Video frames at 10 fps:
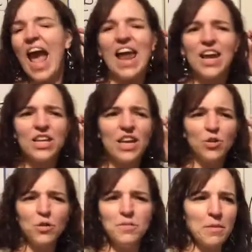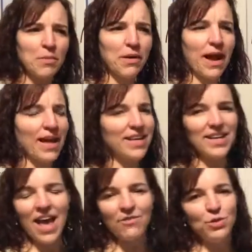And I can't remember, I
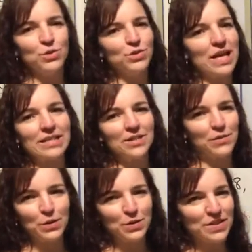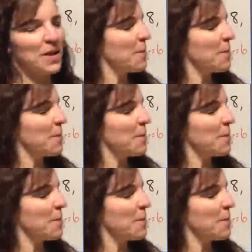didn't have you do tons of those.